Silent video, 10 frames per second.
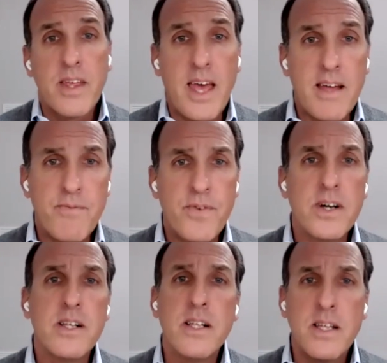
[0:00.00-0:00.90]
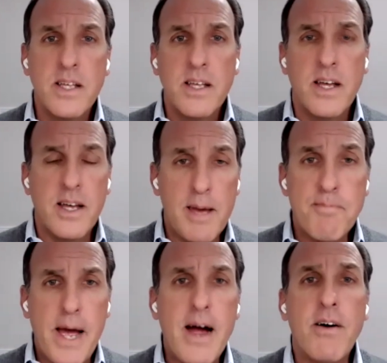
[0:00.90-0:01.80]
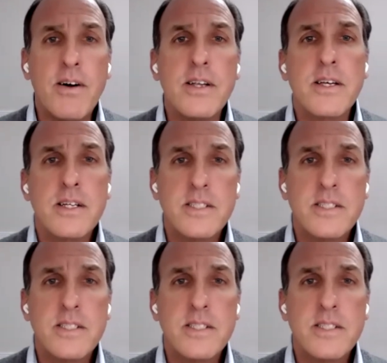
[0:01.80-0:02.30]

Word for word: and feel uh, empowered